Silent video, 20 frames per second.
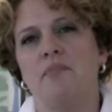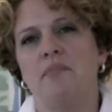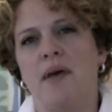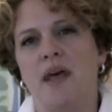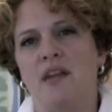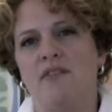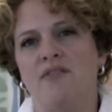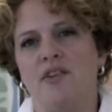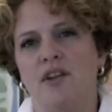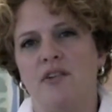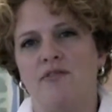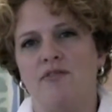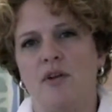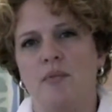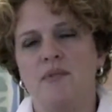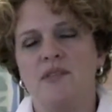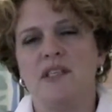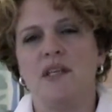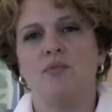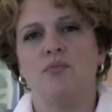and benefited
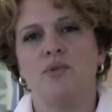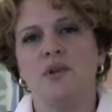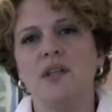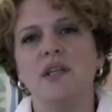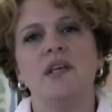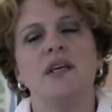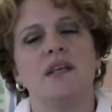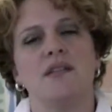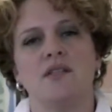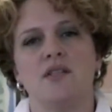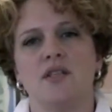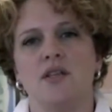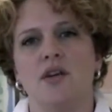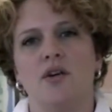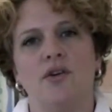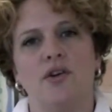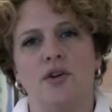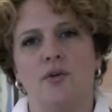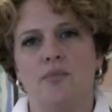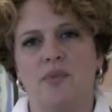from is he really gets to
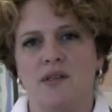know your